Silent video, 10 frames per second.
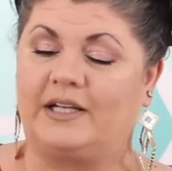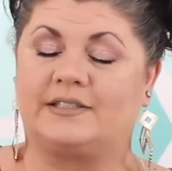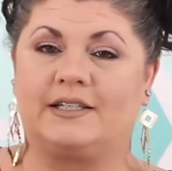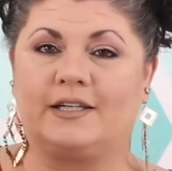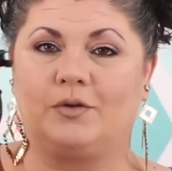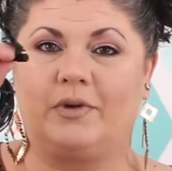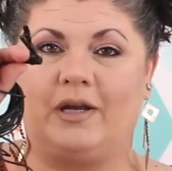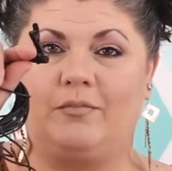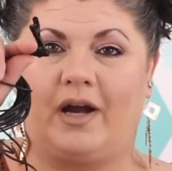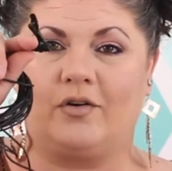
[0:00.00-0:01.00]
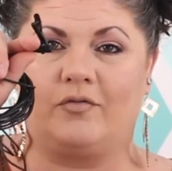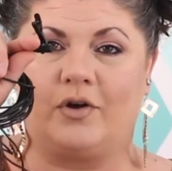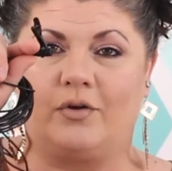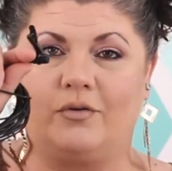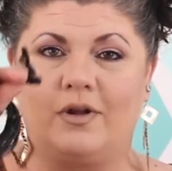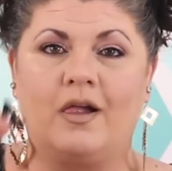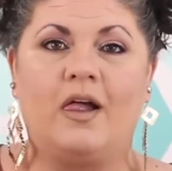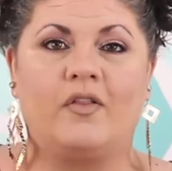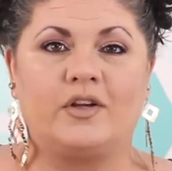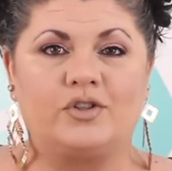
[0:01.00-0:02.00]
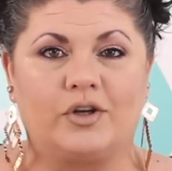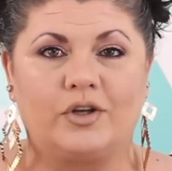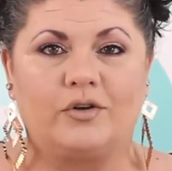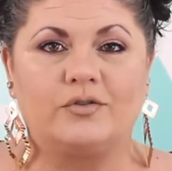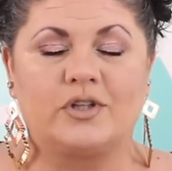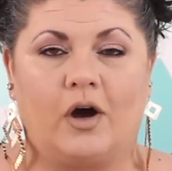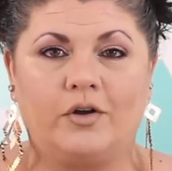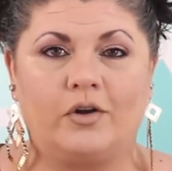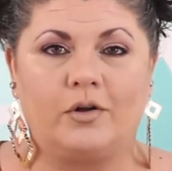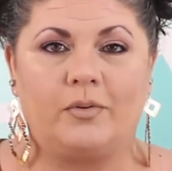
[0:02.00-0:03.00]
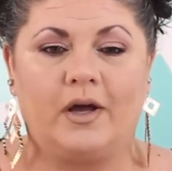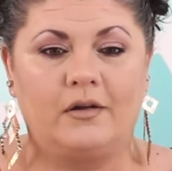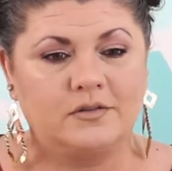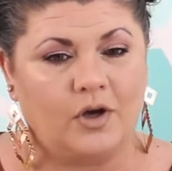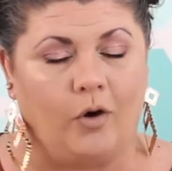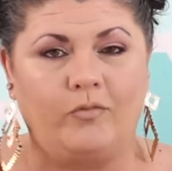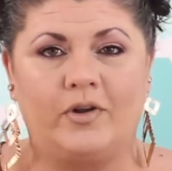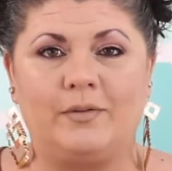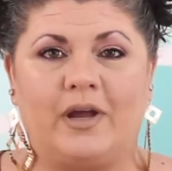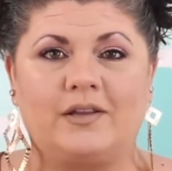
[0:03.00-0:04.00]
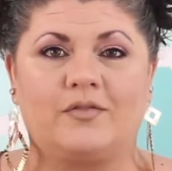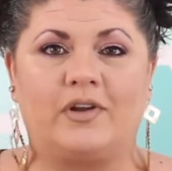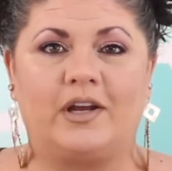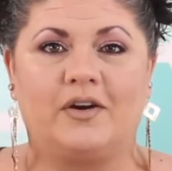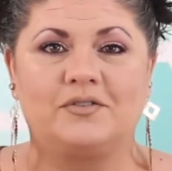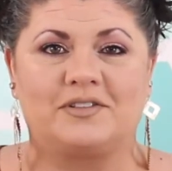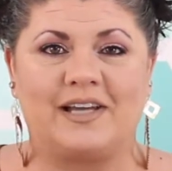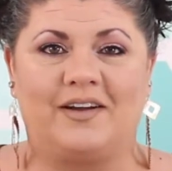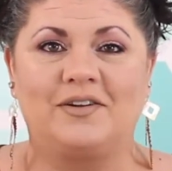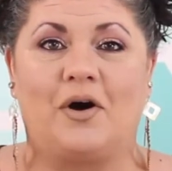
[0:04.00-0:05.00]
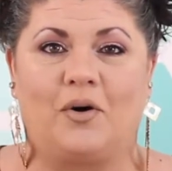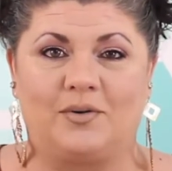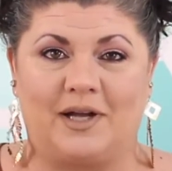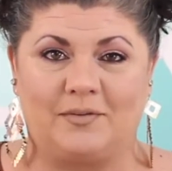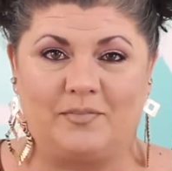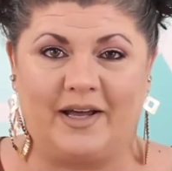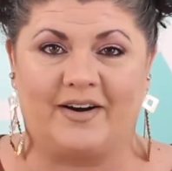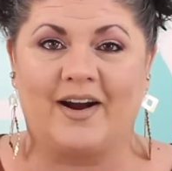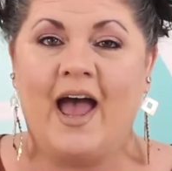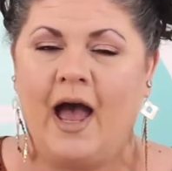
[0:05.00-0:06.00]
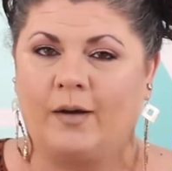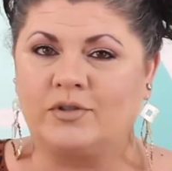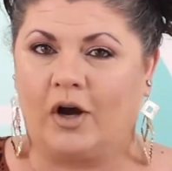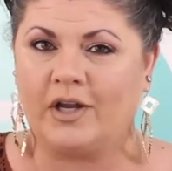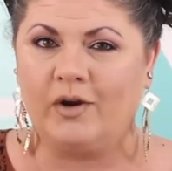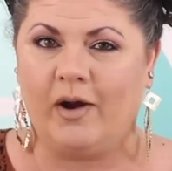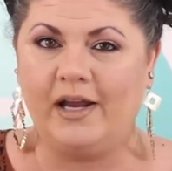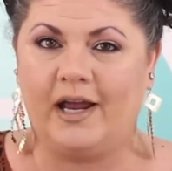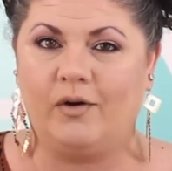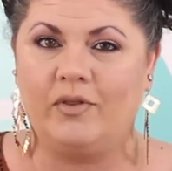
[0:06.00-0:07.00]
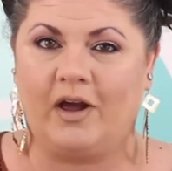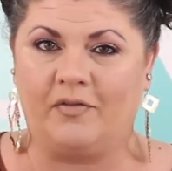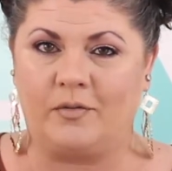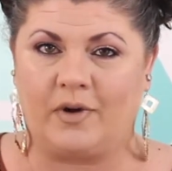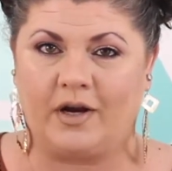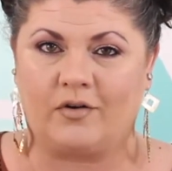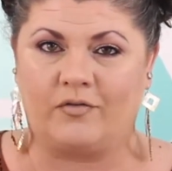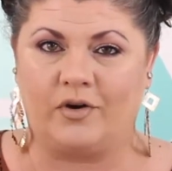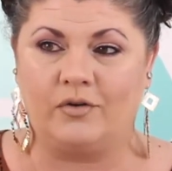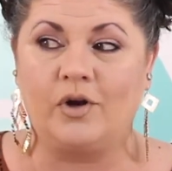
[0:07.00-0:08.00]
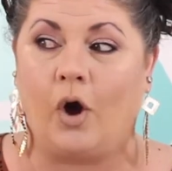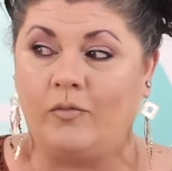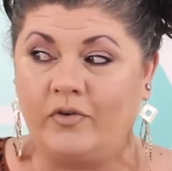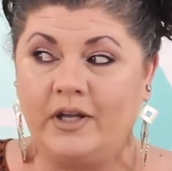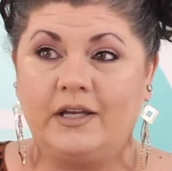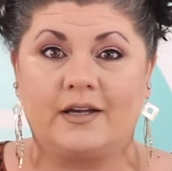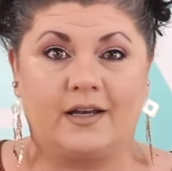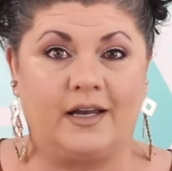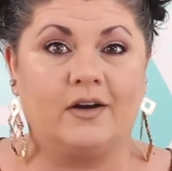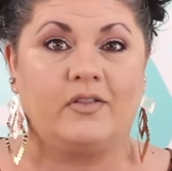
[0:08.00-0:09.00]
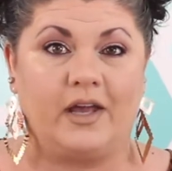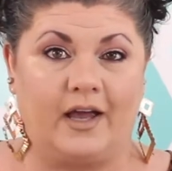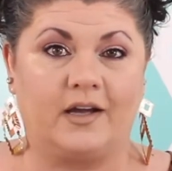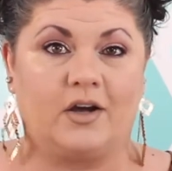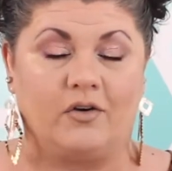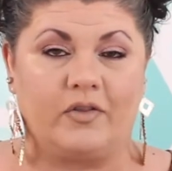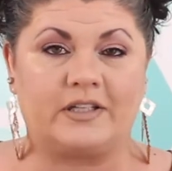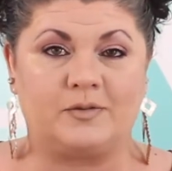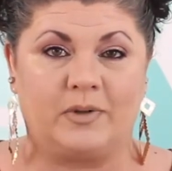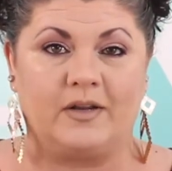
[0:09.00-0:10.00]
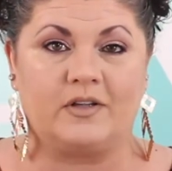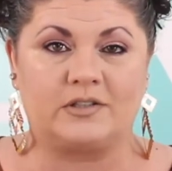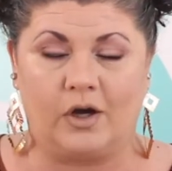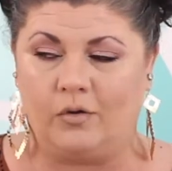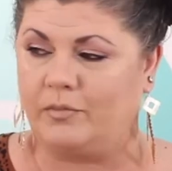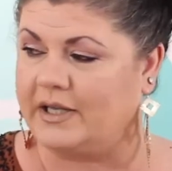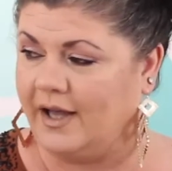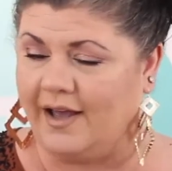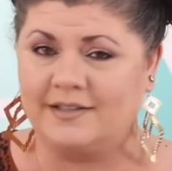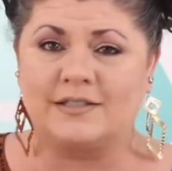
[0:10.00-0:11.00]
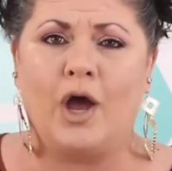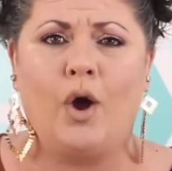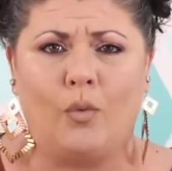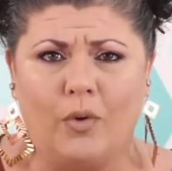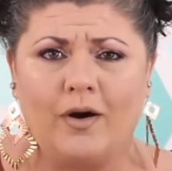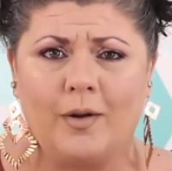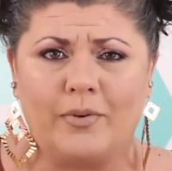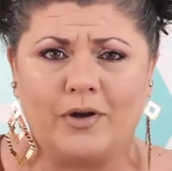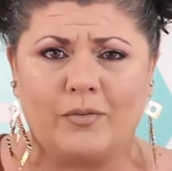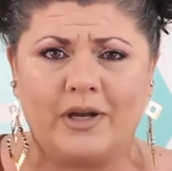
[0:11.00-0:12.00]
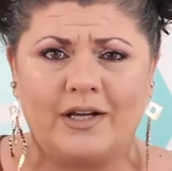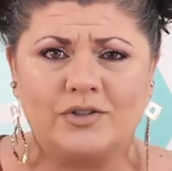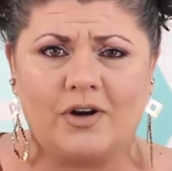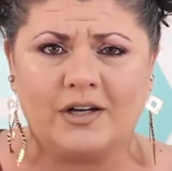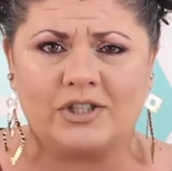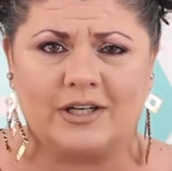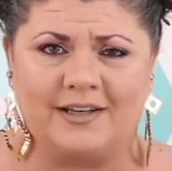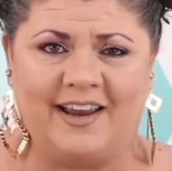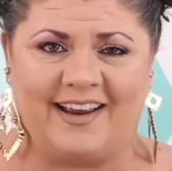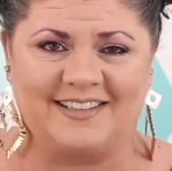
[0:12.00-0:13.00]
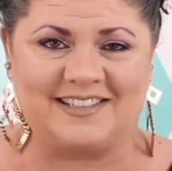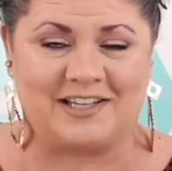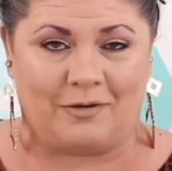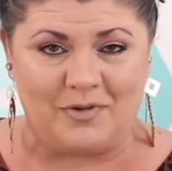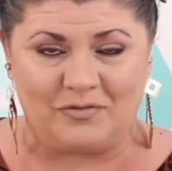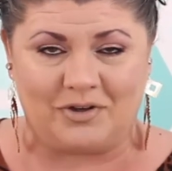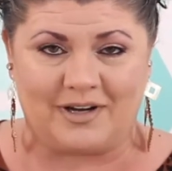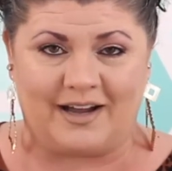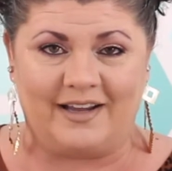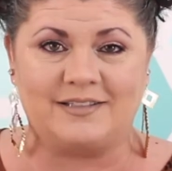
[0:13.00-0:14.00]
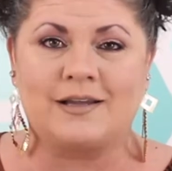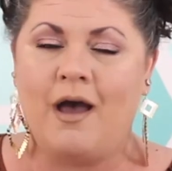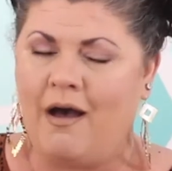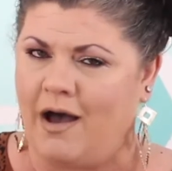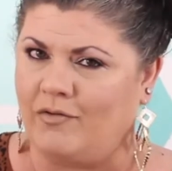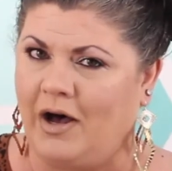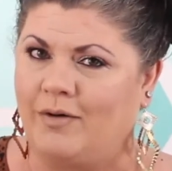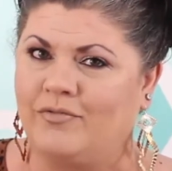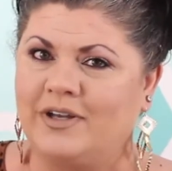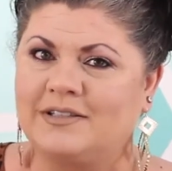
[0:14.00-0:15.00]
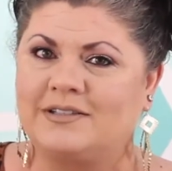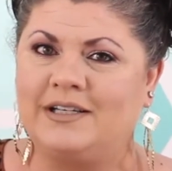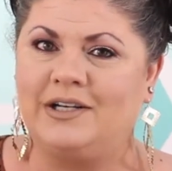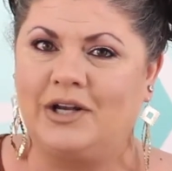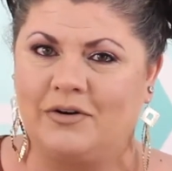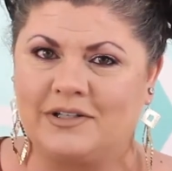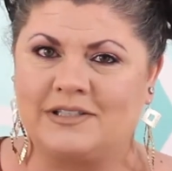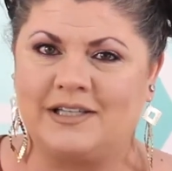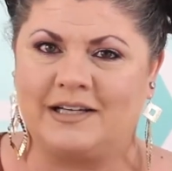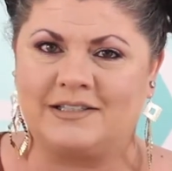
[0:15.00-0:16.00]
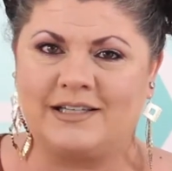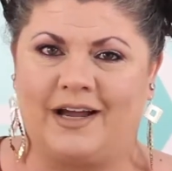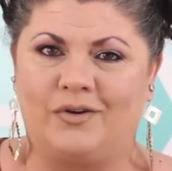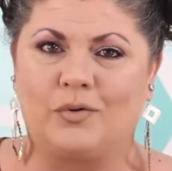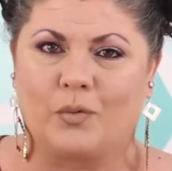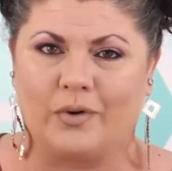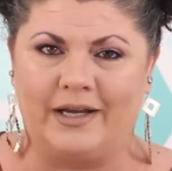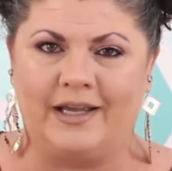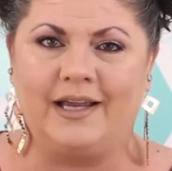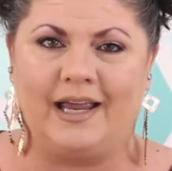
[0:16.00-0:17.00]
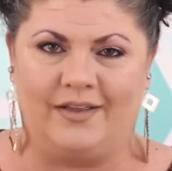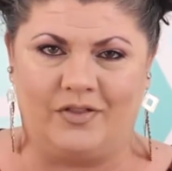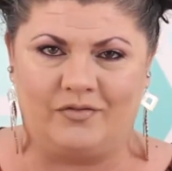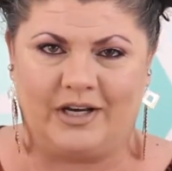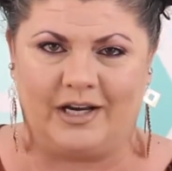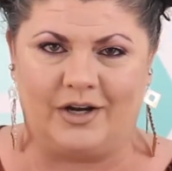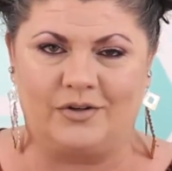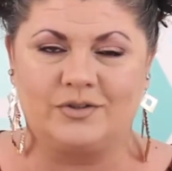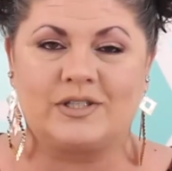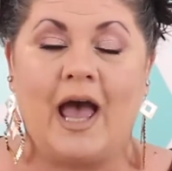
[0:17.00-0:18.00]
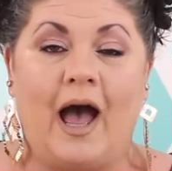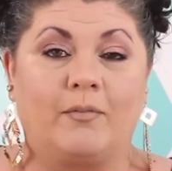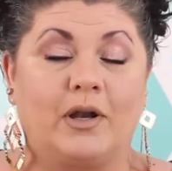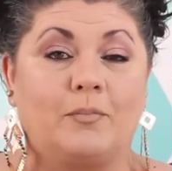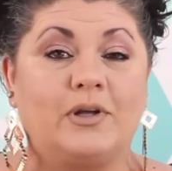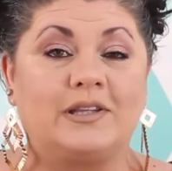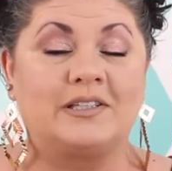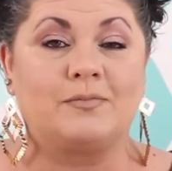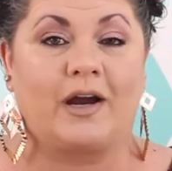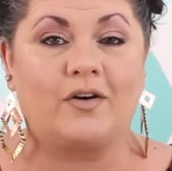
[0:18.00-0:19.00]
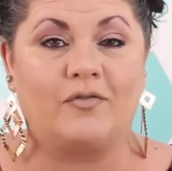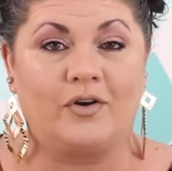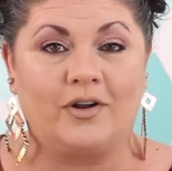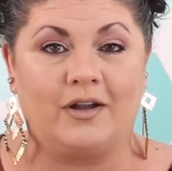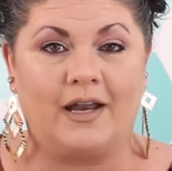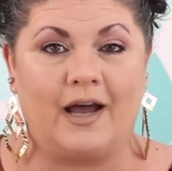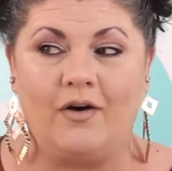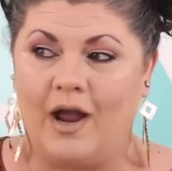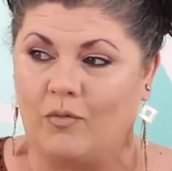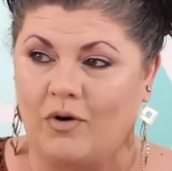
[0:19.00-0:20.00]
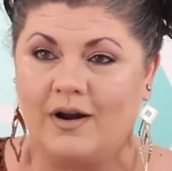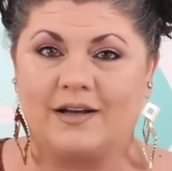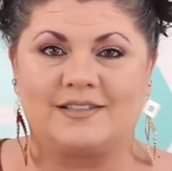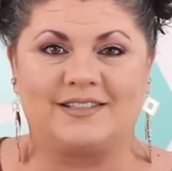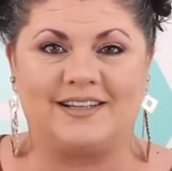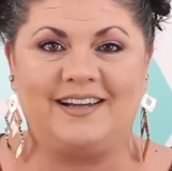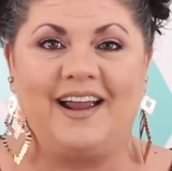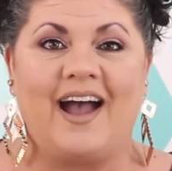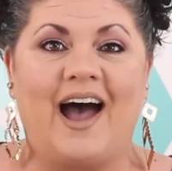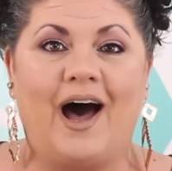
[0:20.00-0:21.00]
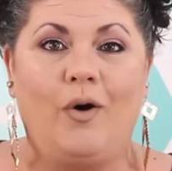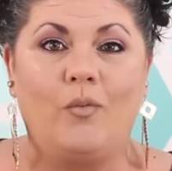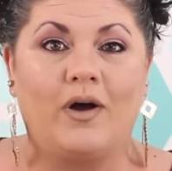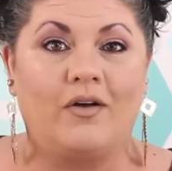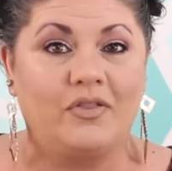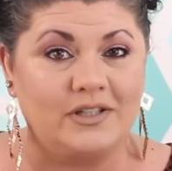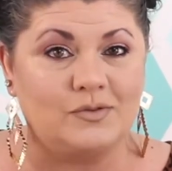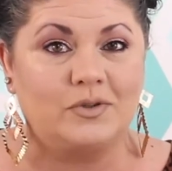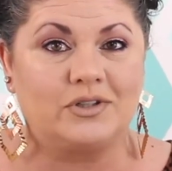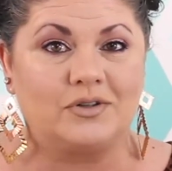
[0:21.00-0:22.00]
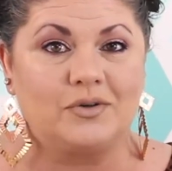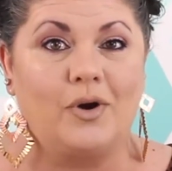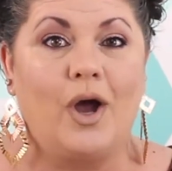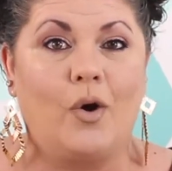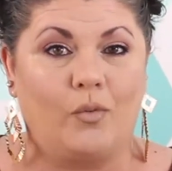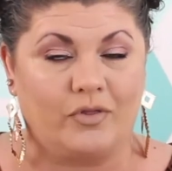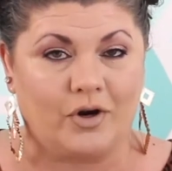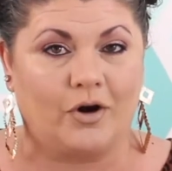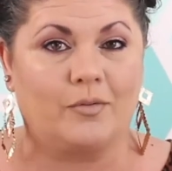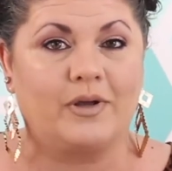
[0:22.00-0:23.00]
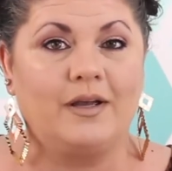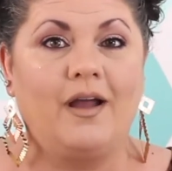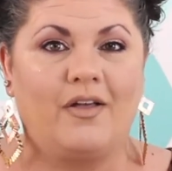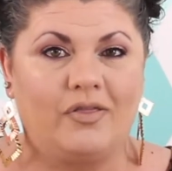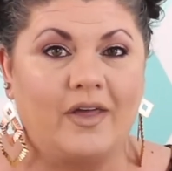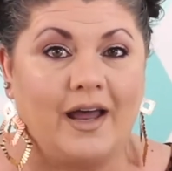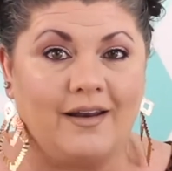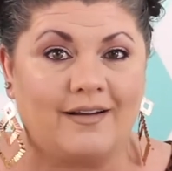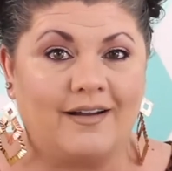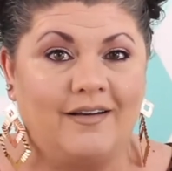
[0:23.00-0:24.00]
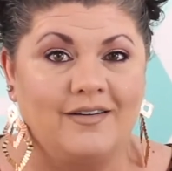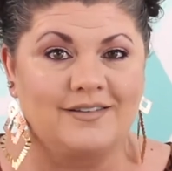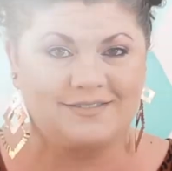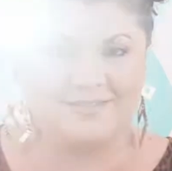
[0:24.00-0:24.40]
It's a little mini microphone that you can use on your lapel to hopefully make the video sound a whole lot better. I'm talking right now without the microphone. Hopefully you can hear the echo that's been in this home because we're up under reconstruction. And some of you guys have obviously noticed that sound ringing in the videos. I'm gonna put this microphone on now and we're gonna see how well this will do with curbing that echo.